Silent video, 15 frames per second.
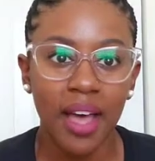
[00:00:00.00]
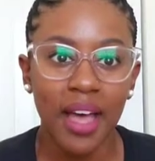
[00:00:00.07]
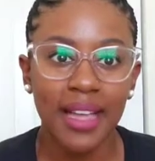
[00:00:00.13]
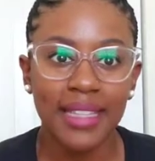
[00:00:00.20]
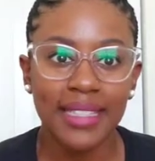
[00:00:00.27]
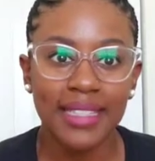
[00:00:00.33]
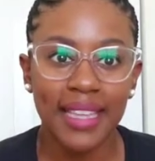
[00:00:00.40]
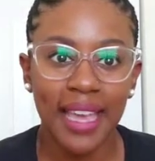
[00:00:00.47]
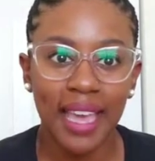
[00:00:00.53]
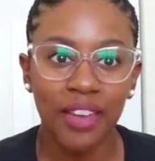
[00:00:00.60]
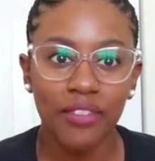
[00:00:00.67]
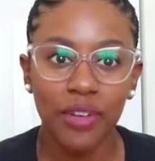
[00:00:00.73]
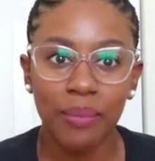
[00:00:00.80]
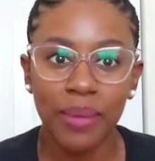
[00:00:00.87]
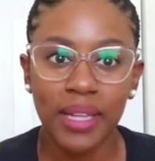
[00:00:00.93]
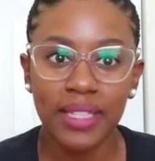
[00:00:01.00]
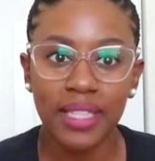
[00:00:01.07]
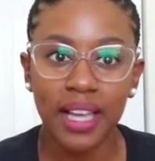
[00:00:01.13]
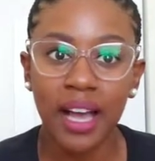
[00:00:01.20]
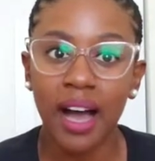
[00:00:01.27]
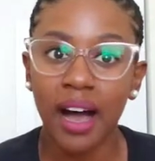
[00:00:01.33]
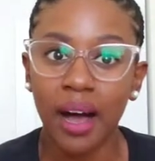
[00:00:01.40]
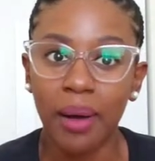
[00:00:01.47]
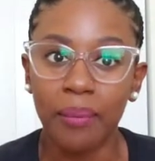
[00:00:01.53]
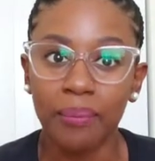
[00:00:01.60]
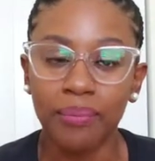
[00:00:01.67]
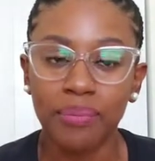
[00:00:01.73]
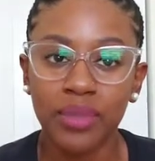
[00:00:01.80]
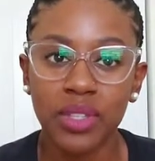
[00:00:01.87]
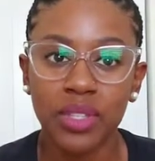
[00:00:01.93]
a day for me to
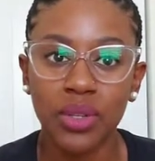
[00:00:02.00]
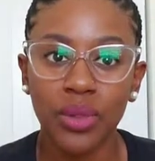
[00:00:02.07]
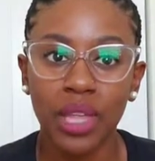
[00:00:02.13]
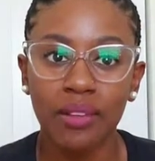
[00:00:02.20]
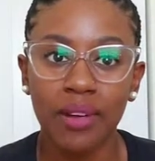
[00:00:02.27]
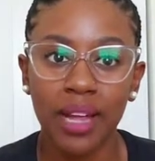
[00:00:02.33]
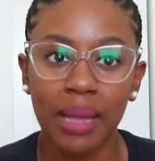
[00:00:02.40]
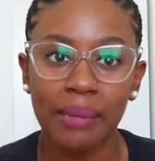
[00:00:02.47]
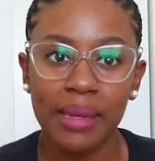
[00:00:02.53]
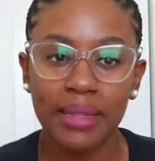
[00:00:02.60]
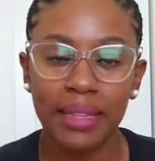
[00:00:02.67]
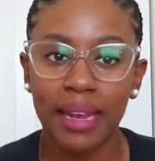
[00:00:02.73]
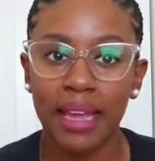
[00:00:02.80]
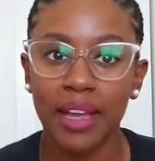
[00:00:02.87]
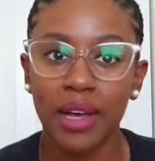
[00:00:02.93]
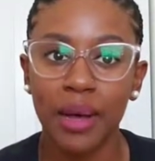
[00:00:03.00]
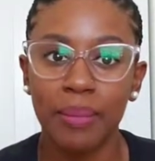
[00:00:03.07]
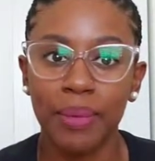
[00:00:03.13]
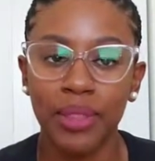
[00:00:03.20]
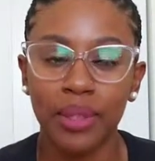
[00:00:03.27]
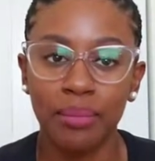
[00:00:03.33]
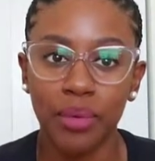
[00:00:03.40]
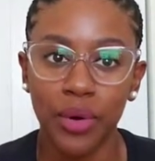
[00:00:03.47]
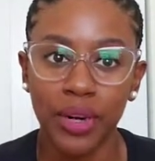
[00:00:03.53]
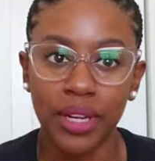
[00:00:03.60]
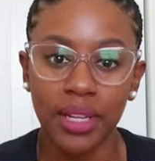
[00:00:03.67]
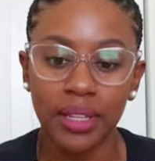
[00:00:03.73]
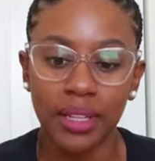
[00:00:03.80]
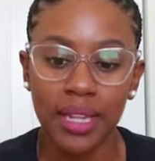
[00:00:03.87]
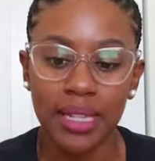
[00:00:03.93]
come. So they recommend that I come in the
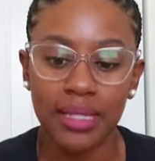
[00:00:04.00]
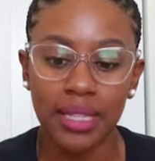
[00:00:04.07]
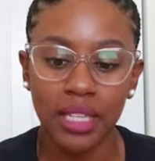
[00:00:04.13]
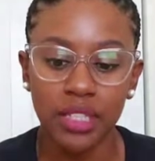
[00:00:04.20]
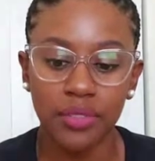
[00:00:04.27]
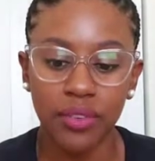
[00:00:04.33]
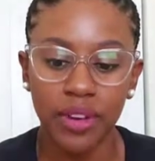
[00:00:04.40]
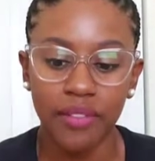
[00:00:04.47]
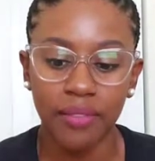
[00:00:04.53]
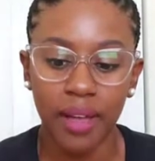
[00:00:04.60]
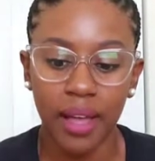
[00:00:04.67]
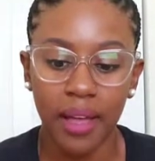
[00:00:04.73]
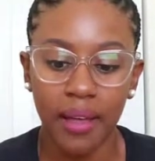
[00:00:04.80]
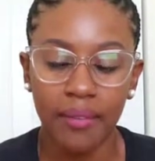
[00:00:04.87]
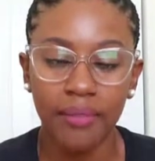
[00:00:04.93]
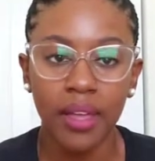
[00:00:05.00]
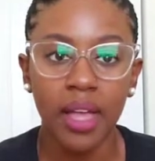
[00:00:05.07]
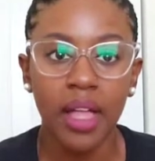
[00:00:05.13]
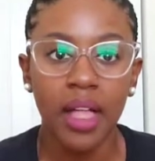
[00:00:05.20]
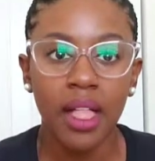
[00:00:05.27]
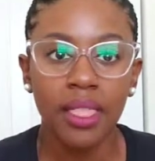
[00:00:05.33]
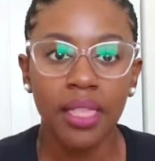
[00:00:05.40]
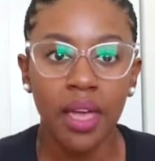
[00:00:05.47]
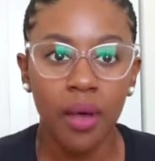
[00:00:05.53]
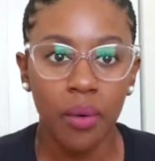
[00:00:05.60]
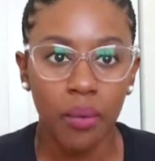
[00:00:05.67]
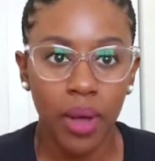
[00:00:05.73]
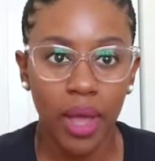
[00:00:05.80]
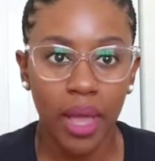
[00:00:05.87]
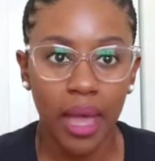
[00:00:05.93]
morning at 6:45.
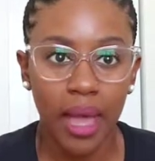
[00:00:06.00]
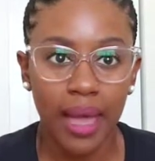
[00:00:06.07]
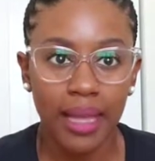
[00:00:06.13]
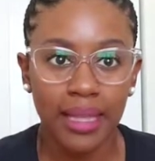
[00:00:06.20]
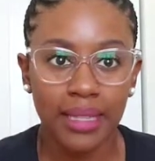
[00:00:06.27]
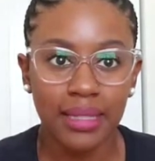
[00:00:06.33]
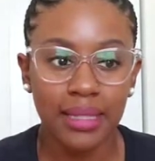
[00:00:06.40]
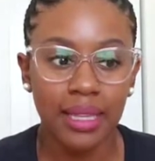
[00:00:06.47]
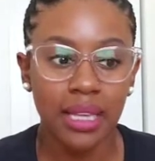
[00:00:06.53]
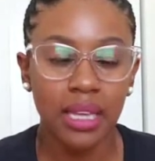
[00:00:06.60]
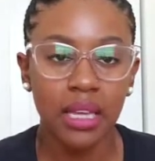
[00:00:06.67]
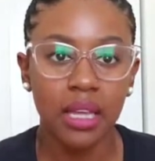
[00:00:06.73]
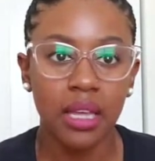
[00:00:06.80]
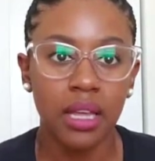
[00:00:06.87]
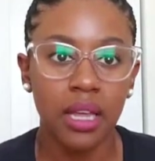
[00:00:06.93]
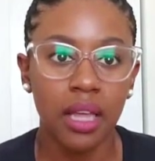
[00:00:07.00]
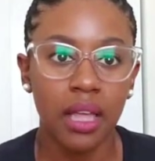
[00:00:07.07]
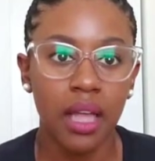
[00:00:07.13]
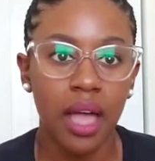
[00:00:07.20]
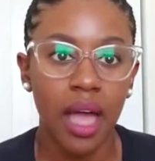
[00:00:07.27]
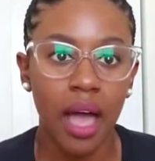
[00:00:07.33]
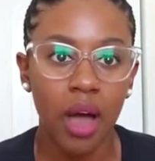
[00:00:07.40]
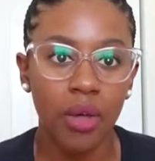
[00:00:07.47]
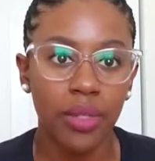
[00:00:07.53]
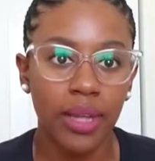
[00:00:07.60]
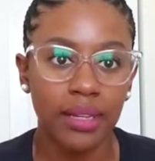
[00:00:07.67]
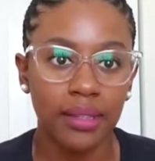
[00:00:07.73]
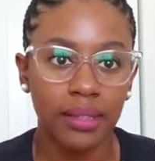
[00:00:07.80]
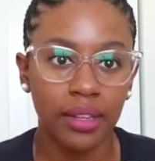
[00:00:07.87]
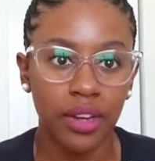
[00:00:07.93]
That way I could see how
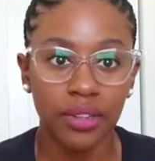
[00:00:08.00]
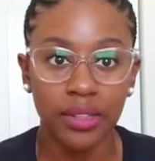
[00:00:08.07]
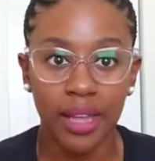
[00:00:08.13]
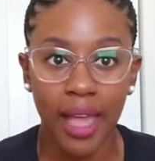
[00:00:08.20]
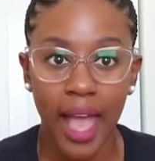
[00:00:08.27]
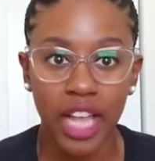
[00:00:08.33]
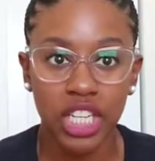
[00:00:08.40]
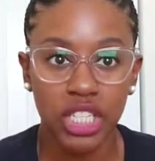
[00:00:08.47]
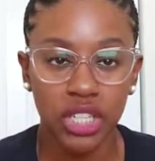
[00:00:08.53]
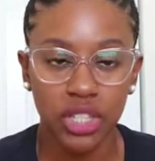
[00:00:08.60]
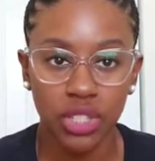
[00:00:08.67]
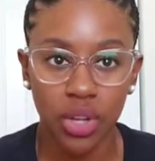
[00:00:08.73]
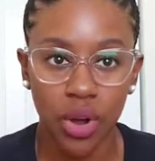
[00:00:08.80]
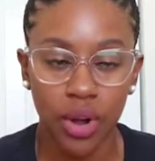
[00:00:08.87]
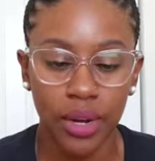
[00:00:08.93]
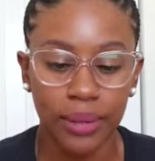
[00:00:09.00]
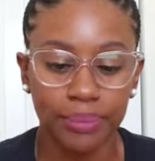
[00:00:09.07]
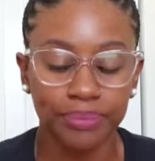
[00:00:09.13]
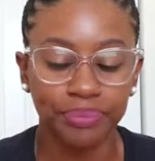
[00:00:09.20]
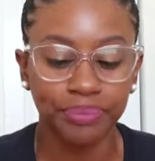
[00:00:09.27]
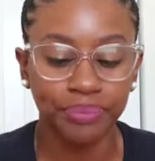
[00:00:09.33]
their day actually started.